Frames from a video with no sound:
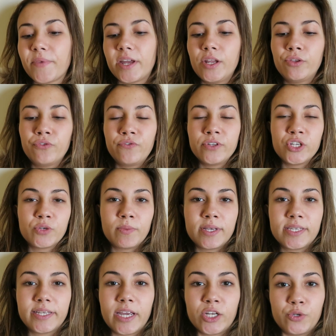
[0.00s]
I need to finish my
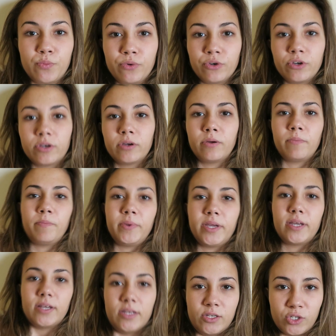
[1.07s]
sketchbook
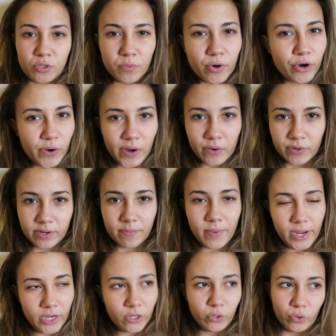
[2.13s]
because tomorrow I want to
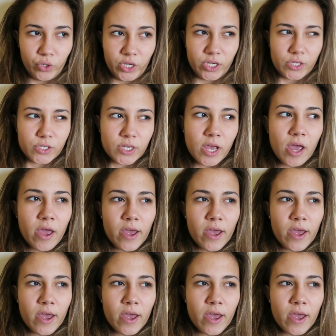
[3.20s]
bake cookies.